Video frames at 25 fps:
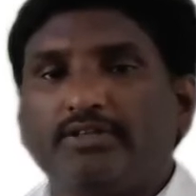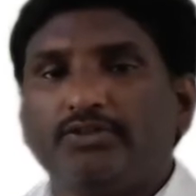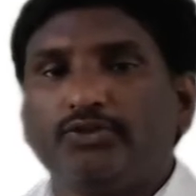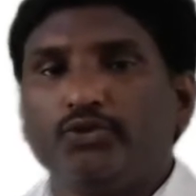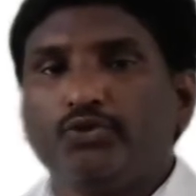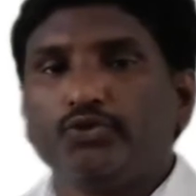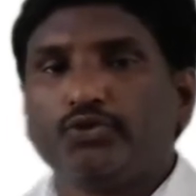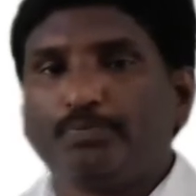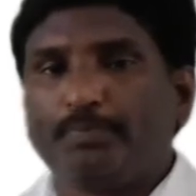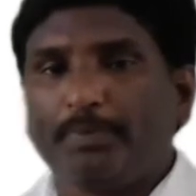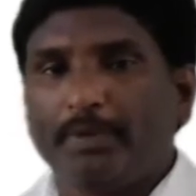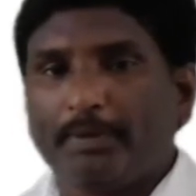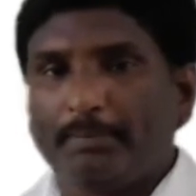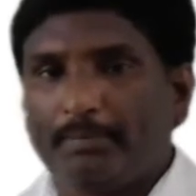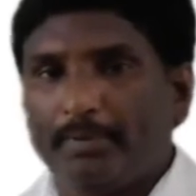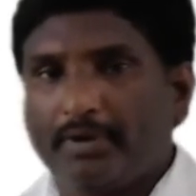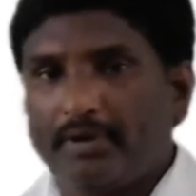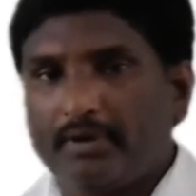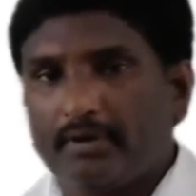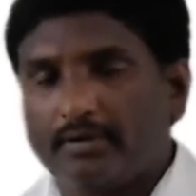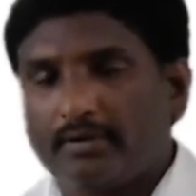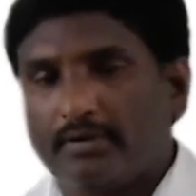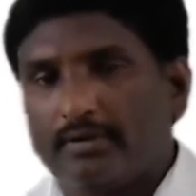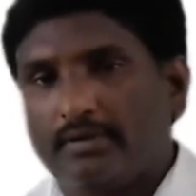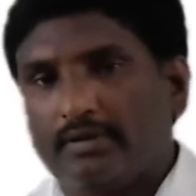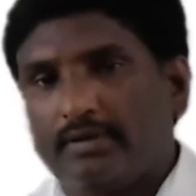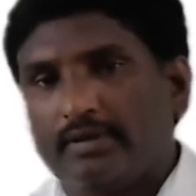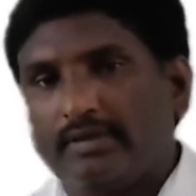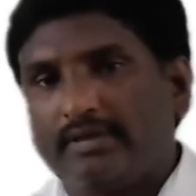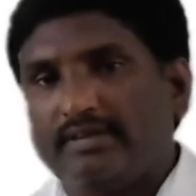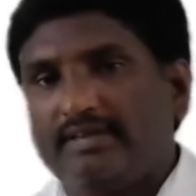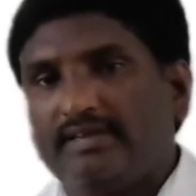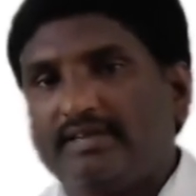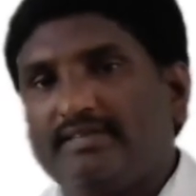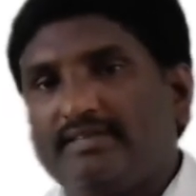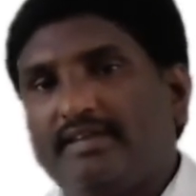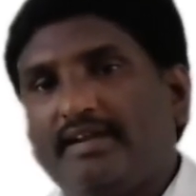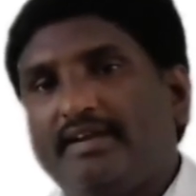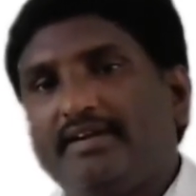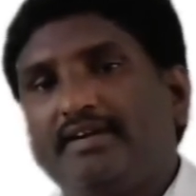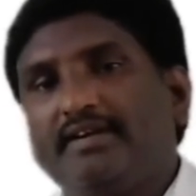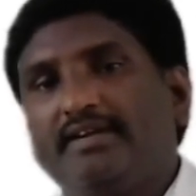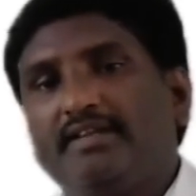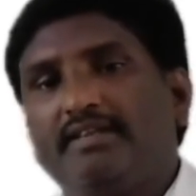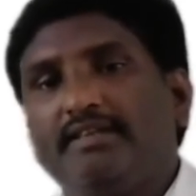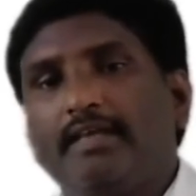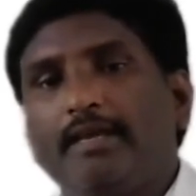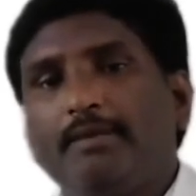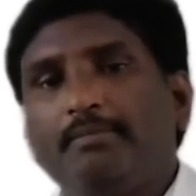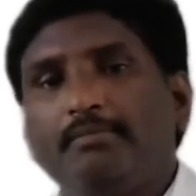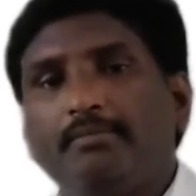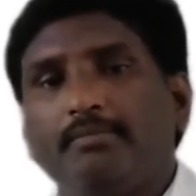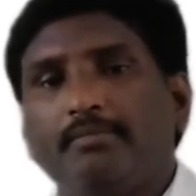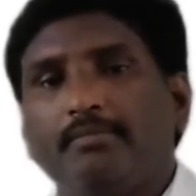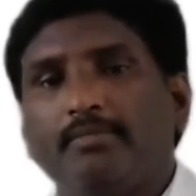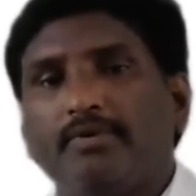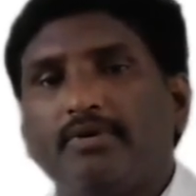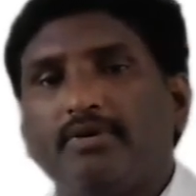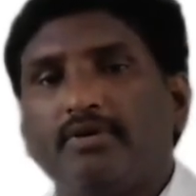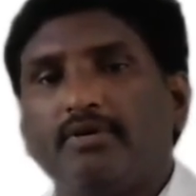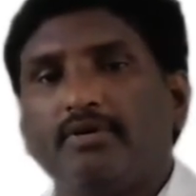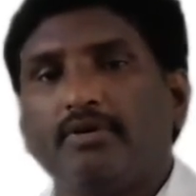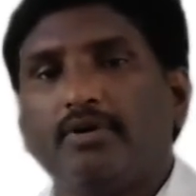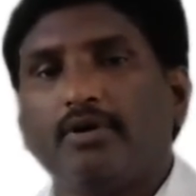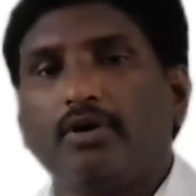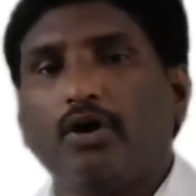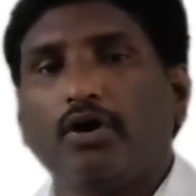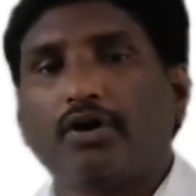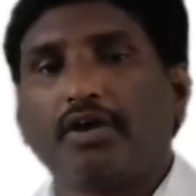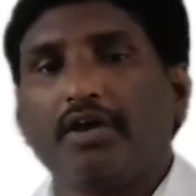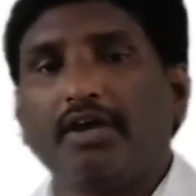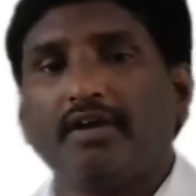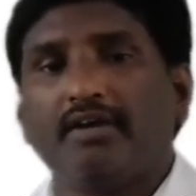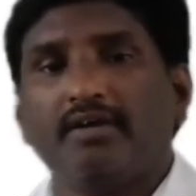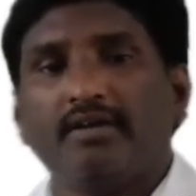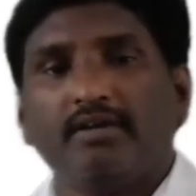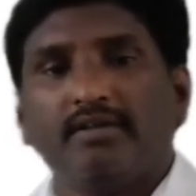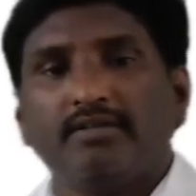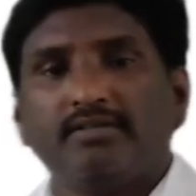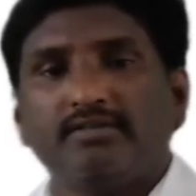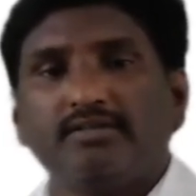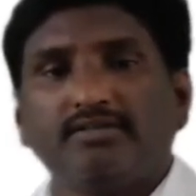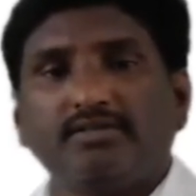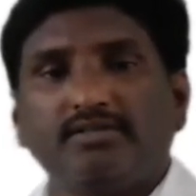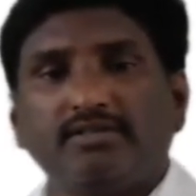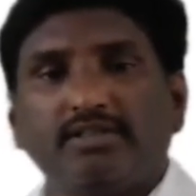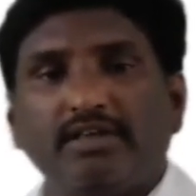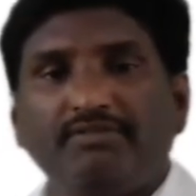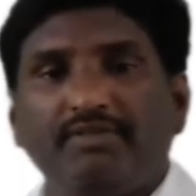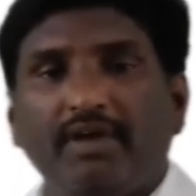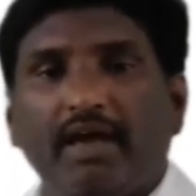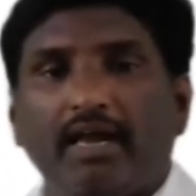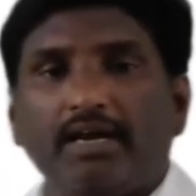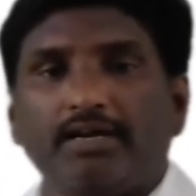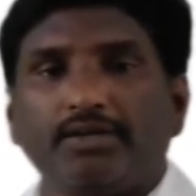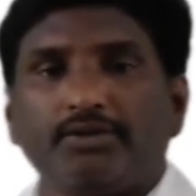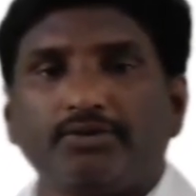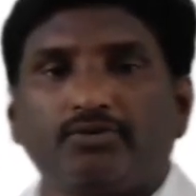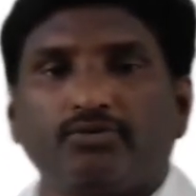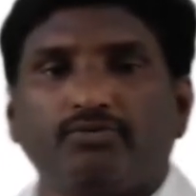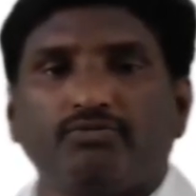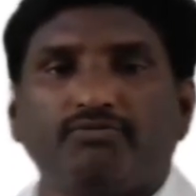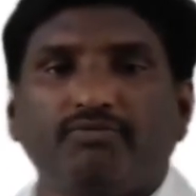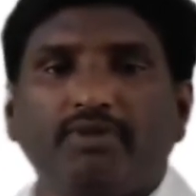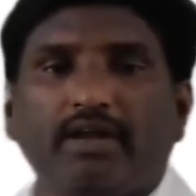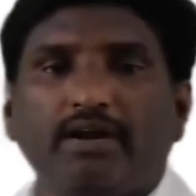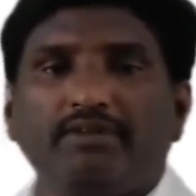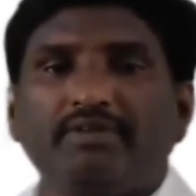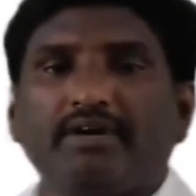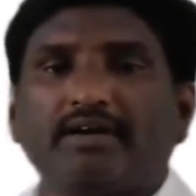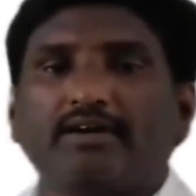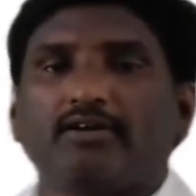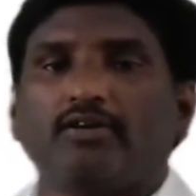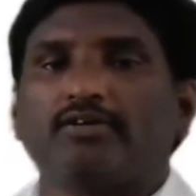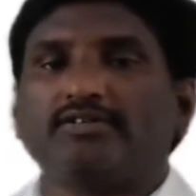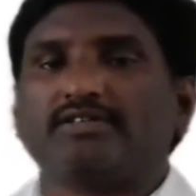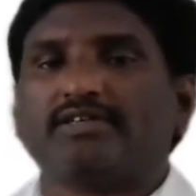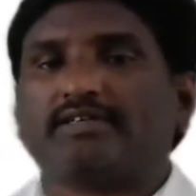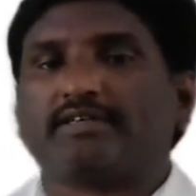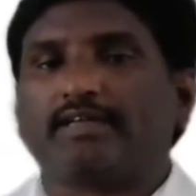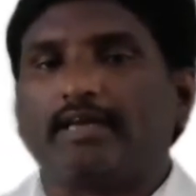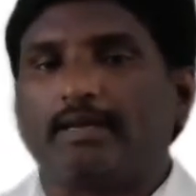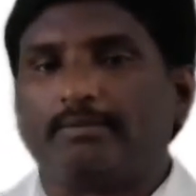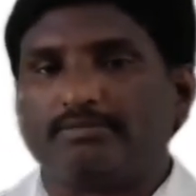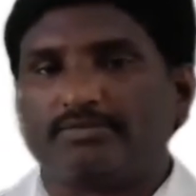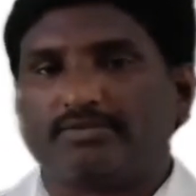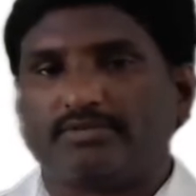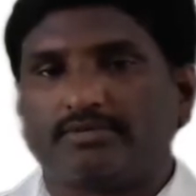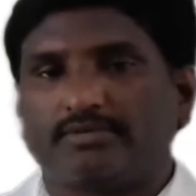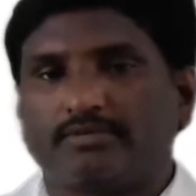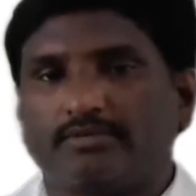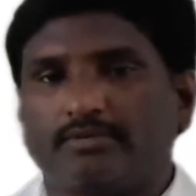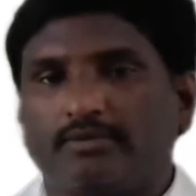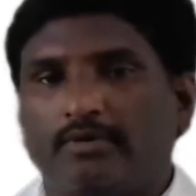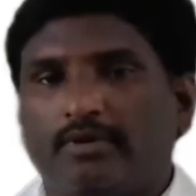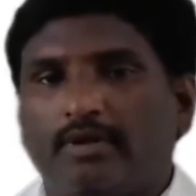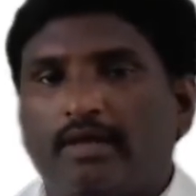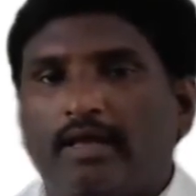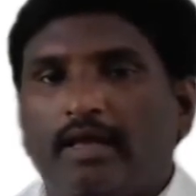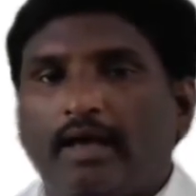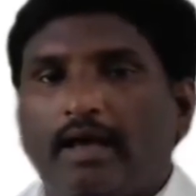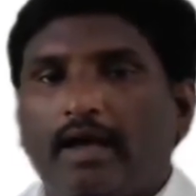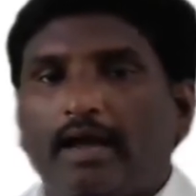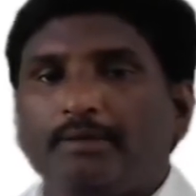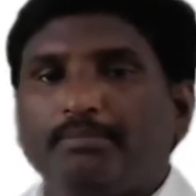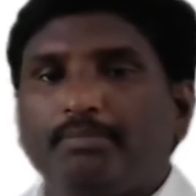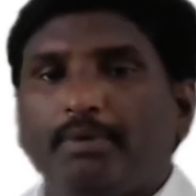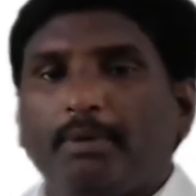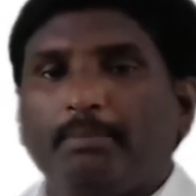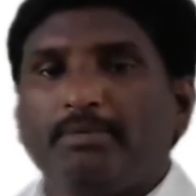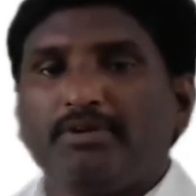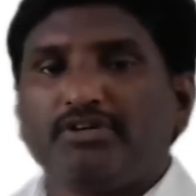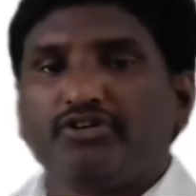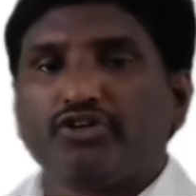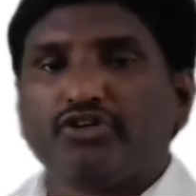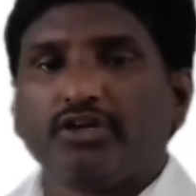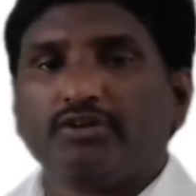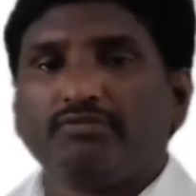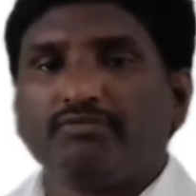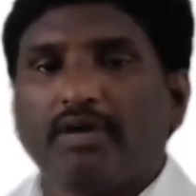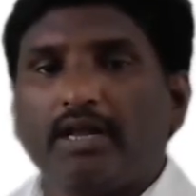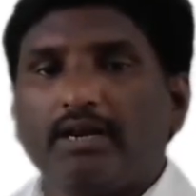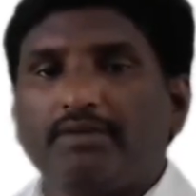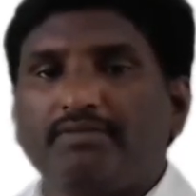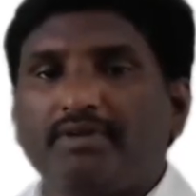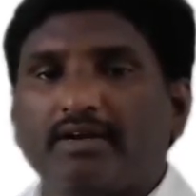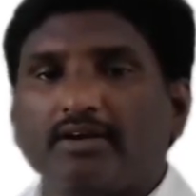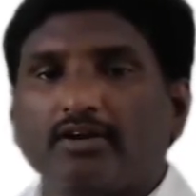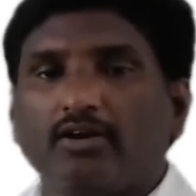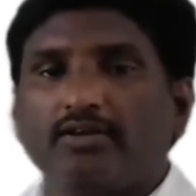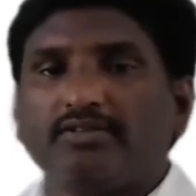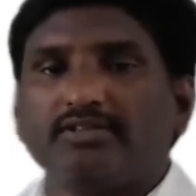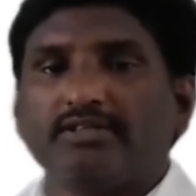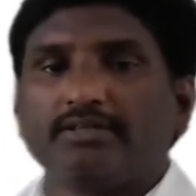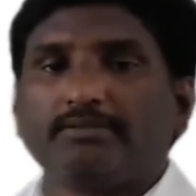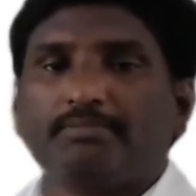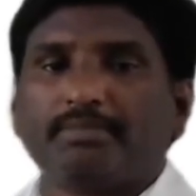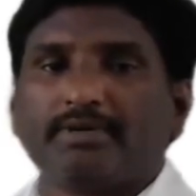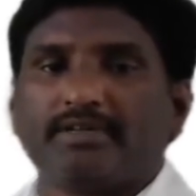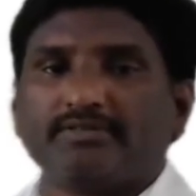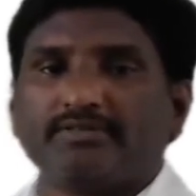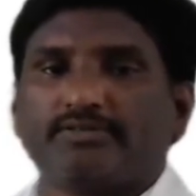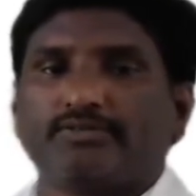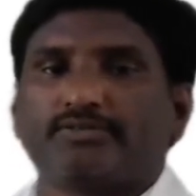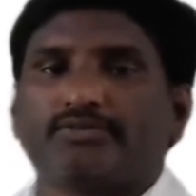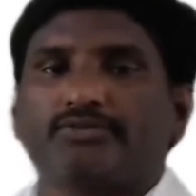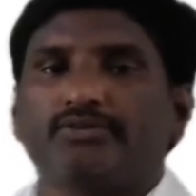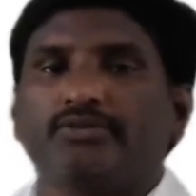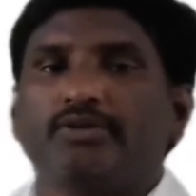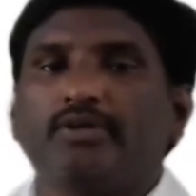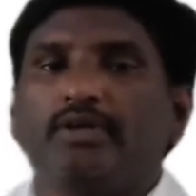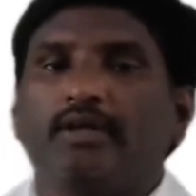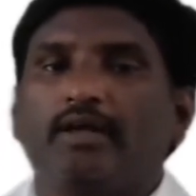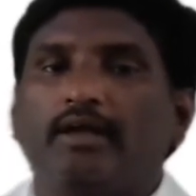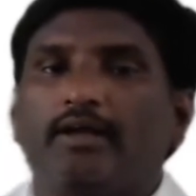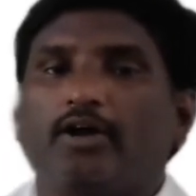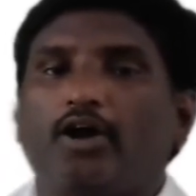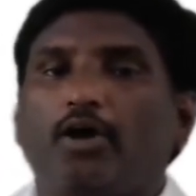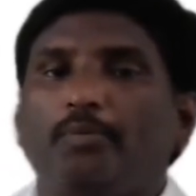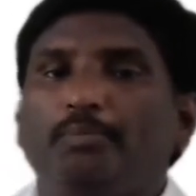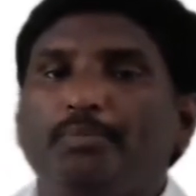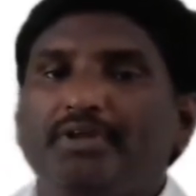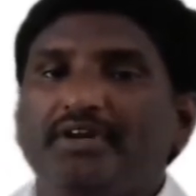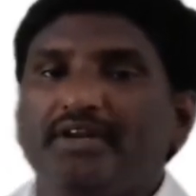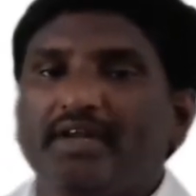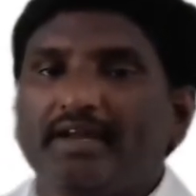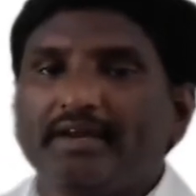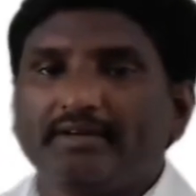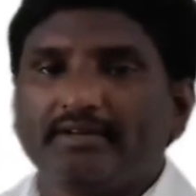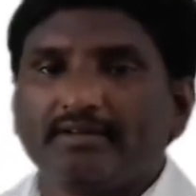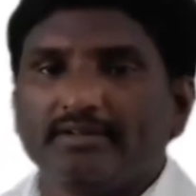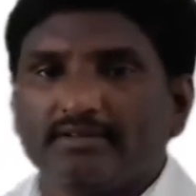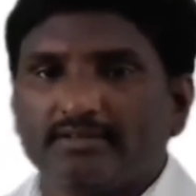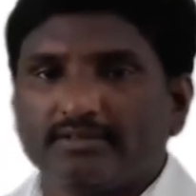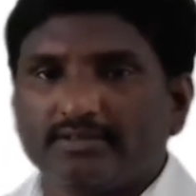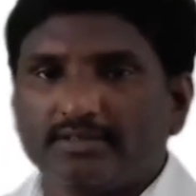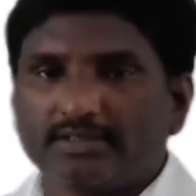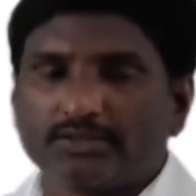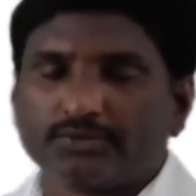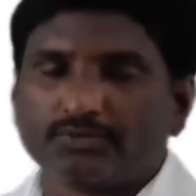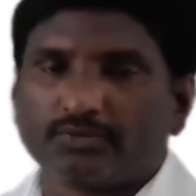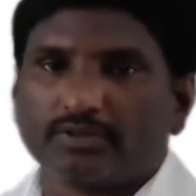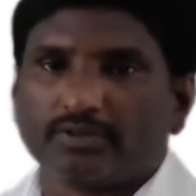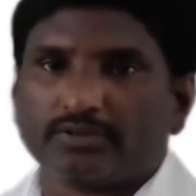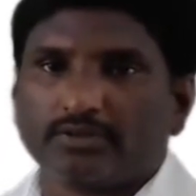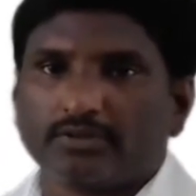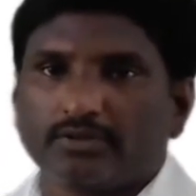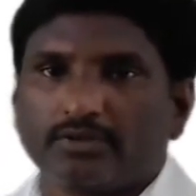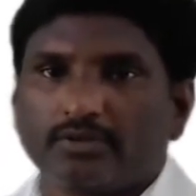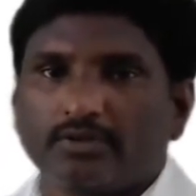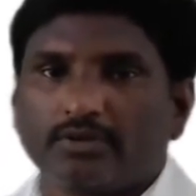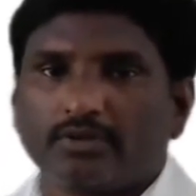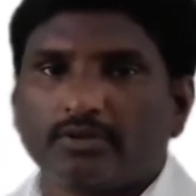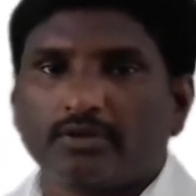the newspaper is entity name. Okay, this is the value logic types, and publisher value logic types. Copyright this one.